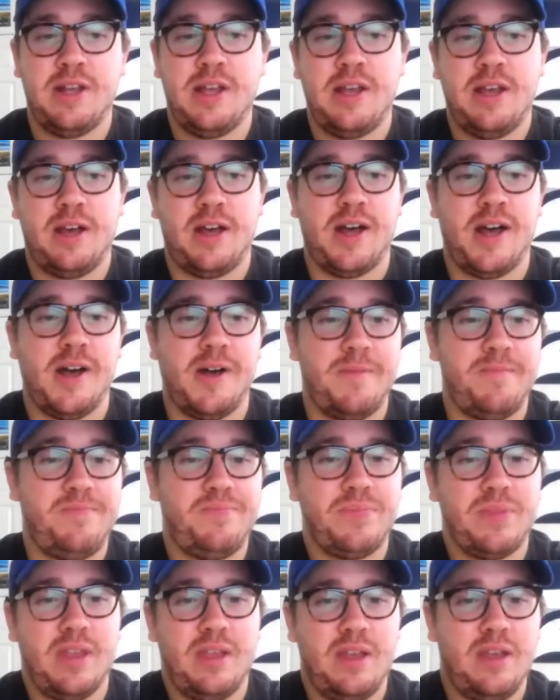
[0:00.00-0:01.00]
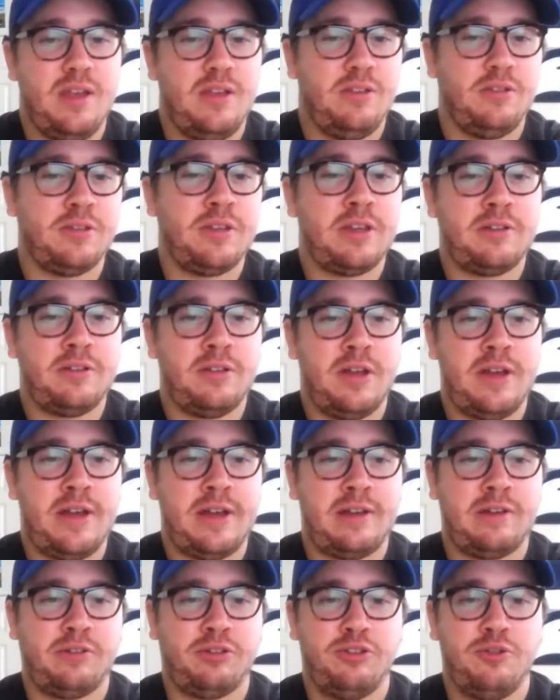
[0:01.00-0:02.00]
Look at
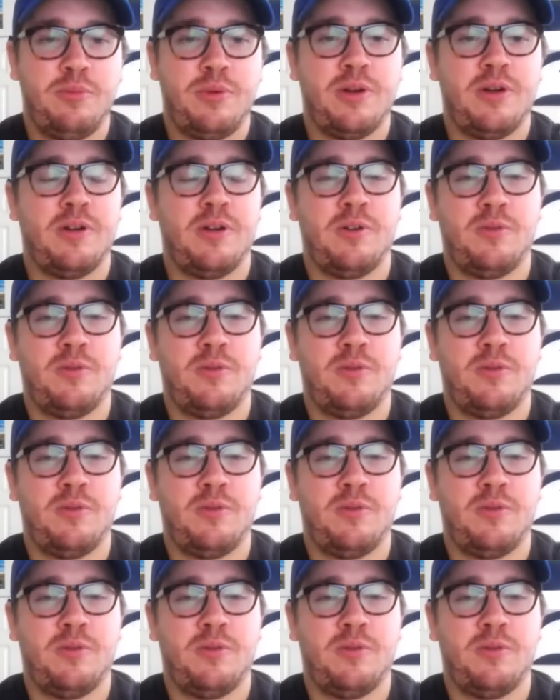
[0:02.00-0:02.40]
Kluber.